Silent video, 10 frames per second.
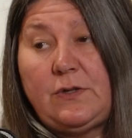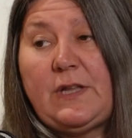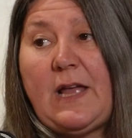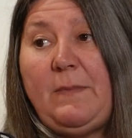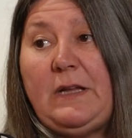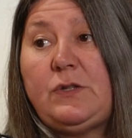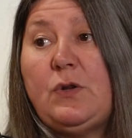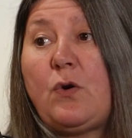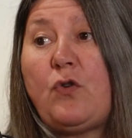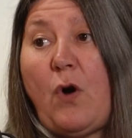So that means
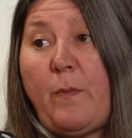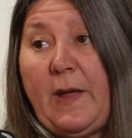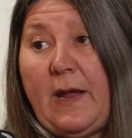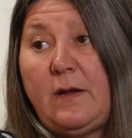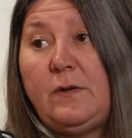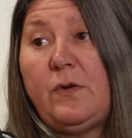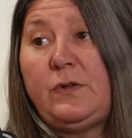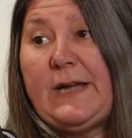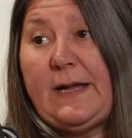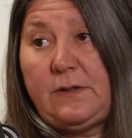no cropping, no
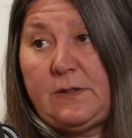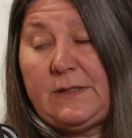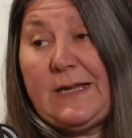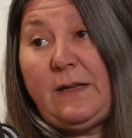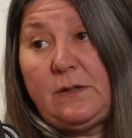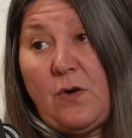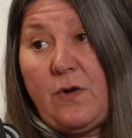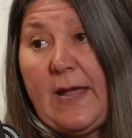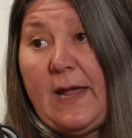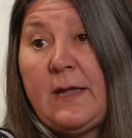tail
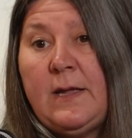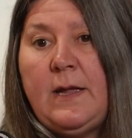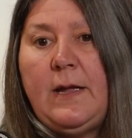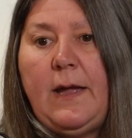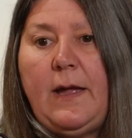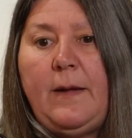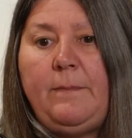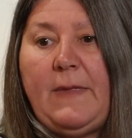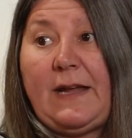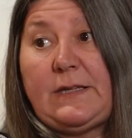docking,
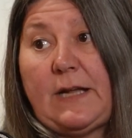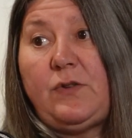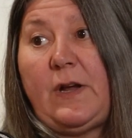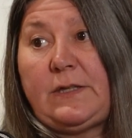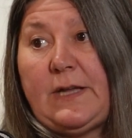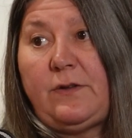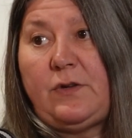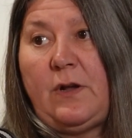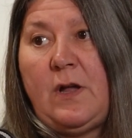etc., etc.